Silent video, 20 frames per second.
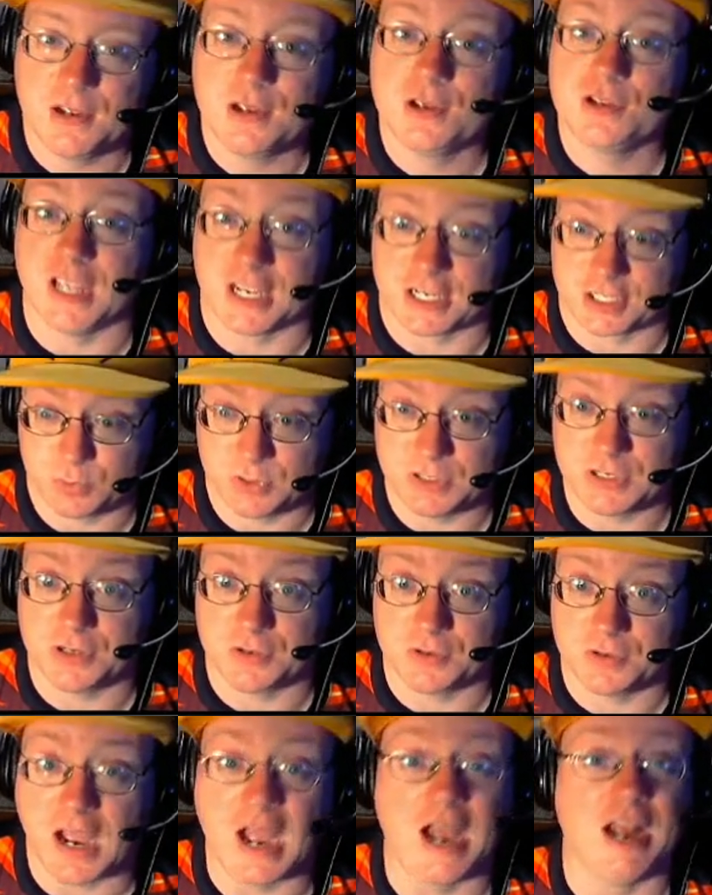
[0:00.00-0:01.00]
Yes, we
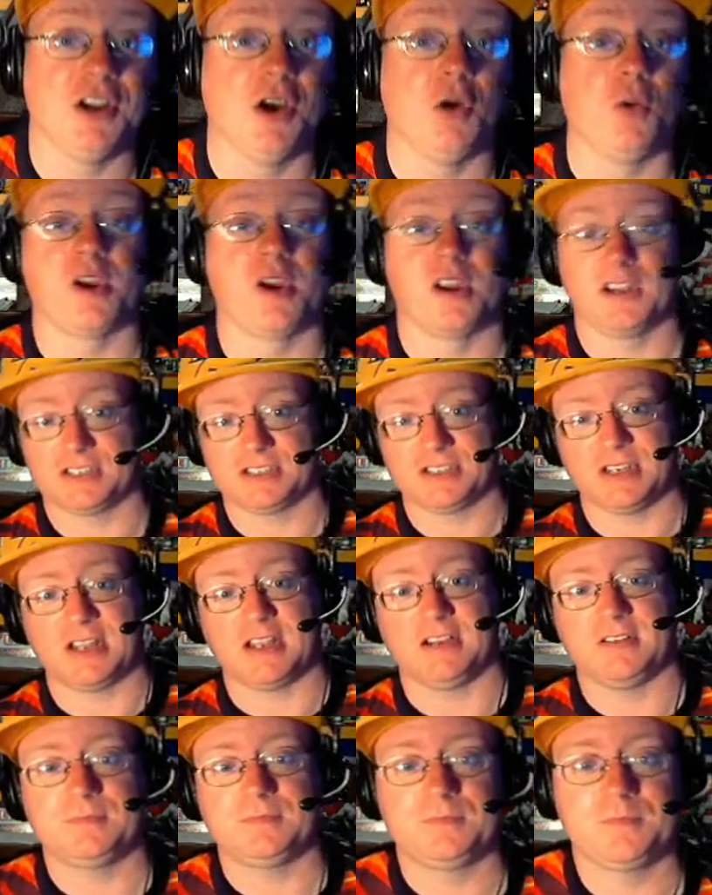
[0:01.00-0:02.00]
do. I know where it is now.
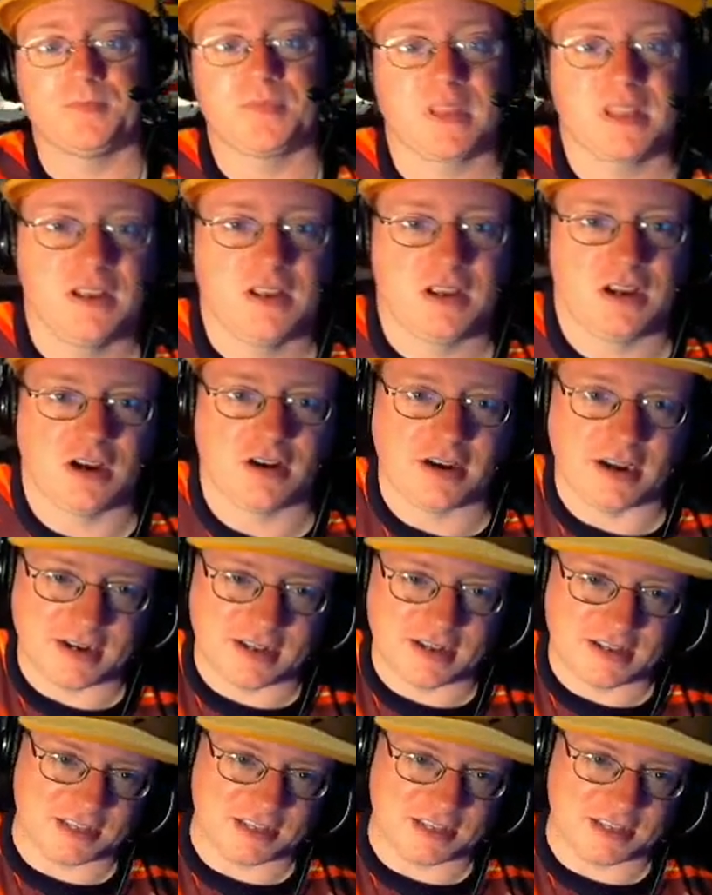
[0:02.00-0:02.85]
Alright,